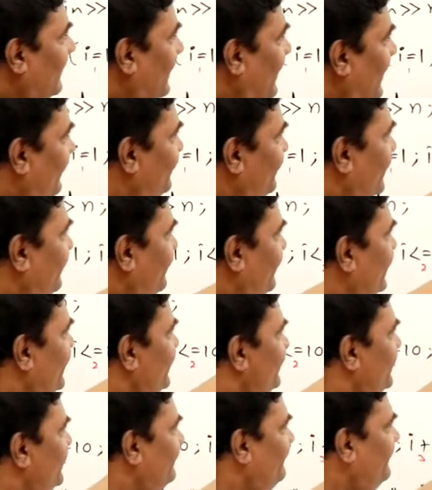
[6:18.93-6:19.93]
after
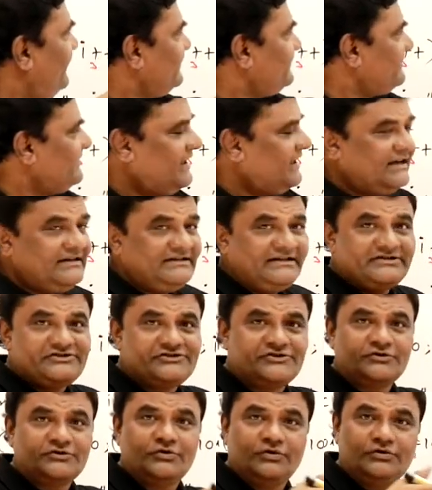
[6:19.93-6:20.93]
finishing first line, it
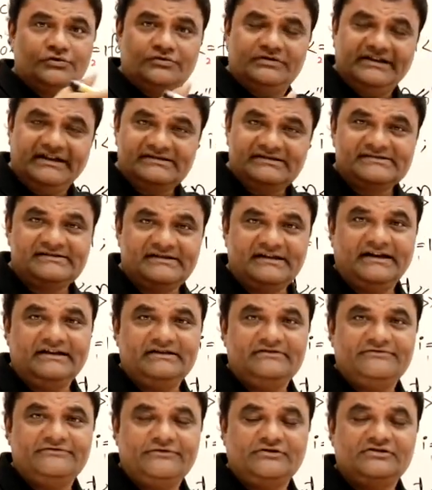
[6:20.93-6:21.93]
should go to next
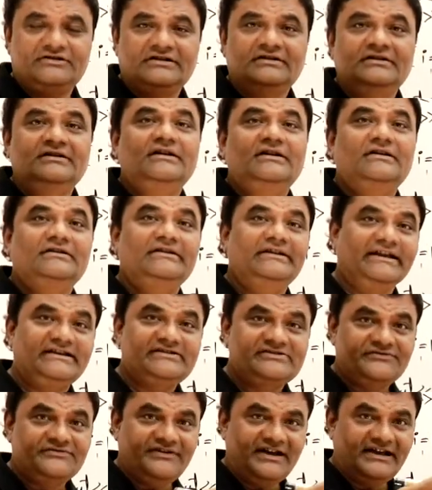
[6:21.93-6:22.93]
line for the
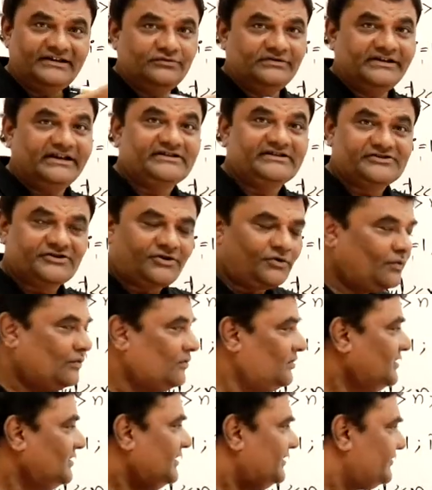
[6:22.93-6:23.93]
next value, next
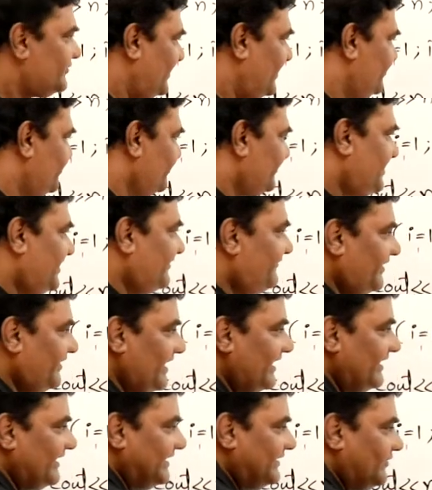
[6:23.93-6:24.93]
row. So I should give
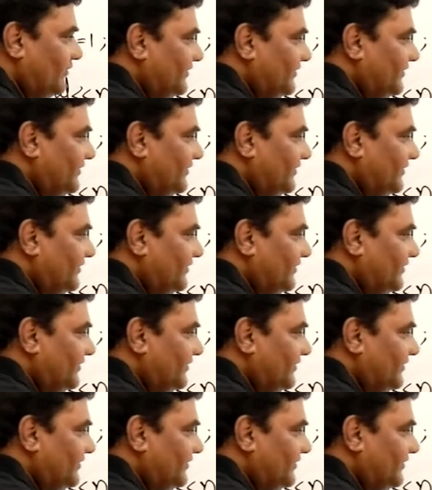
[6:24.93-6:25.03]
NL